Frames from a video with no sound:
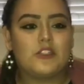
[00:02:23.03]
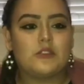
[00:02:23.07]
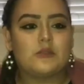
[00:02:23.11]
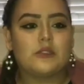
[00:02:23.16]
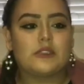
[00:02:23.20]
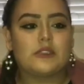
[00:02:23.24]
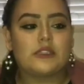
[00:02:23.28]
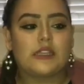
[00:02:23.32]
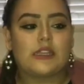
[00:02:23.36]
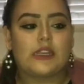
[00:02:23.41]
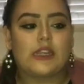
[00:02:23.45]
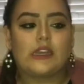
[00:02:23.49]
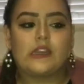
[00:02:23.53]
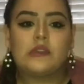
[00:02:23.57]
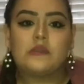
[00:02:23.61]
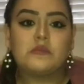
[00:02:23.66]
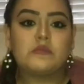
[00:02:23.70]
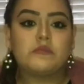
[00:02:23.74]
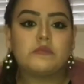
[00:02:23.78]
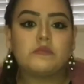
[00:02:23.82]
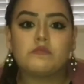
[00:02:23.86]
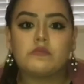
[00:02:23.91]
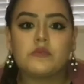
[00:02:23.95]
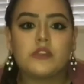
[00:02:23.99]
she was like, I didn't
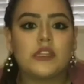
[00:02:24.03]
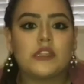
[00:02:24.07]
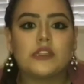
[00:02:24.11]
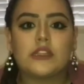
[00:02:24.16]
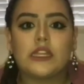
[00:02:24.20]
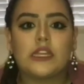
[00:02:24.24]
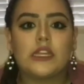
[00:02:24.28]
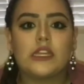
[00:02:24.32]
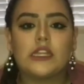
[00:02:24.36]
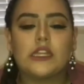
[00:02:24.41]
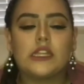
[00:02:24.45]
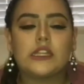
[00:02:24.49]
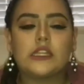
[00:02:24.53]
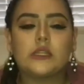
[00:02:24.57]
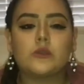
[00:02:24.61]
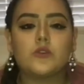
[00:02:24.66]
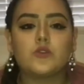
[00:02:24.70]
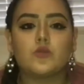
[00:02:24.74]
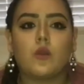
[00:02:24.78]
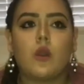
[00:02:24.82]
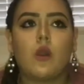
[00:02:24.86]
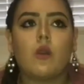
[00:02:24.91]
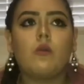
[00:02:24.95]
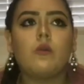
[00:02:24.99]
think that anything
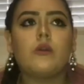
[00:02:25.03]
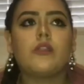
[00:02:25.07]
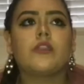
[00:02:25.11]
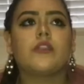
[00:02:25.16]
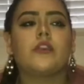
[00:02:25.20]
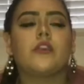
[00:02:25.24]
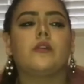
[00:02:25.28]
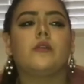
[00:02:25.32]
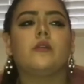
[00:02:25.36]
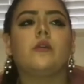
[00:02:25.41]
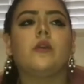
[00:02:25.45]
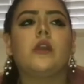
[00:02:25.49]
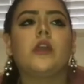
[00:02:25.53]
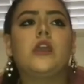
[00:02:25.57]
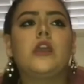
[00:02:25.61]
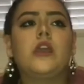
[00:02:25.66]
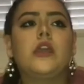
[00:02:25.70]
was wrong with you.